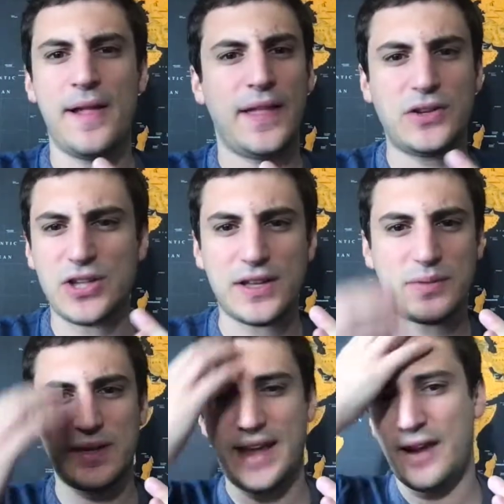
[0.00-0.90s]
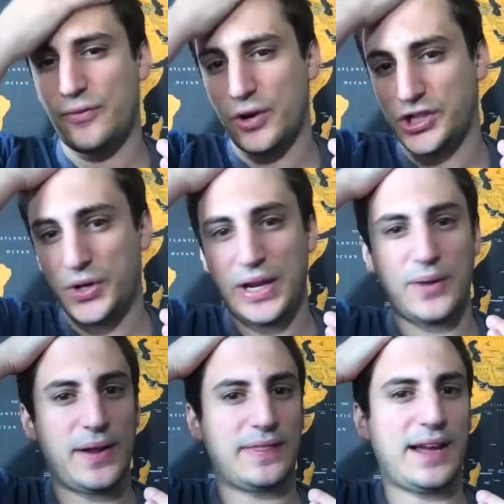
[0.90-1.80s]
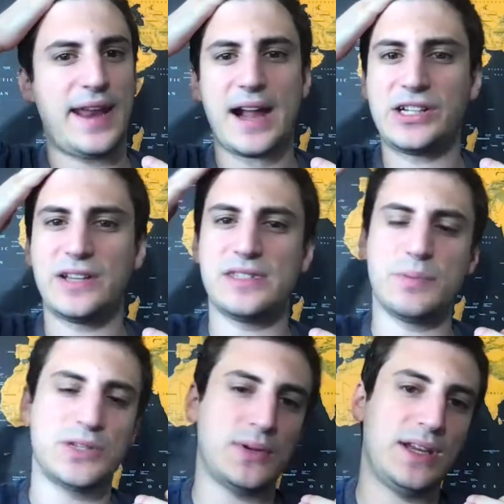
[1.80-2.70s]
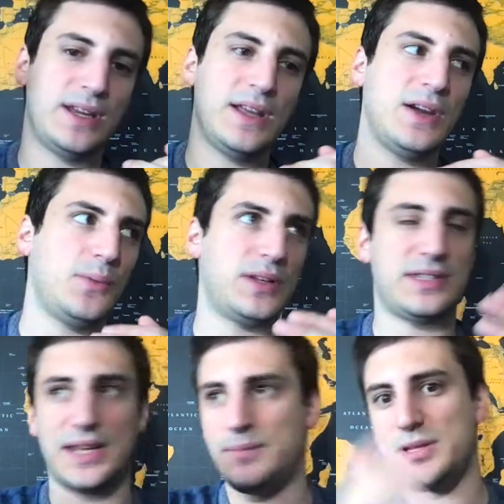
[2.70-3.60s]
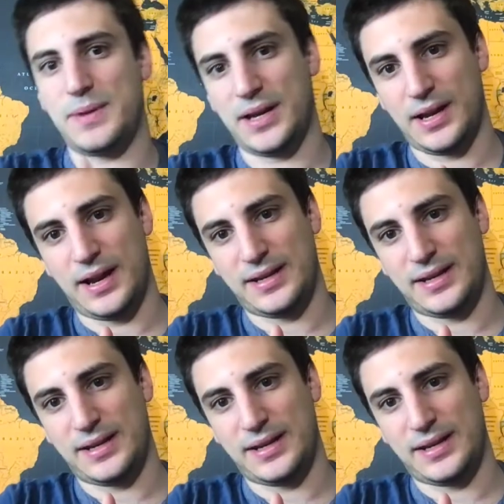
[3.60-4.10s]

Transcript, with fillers: Like you saw this with the Danforth shooting, like the connections between what seems to be a,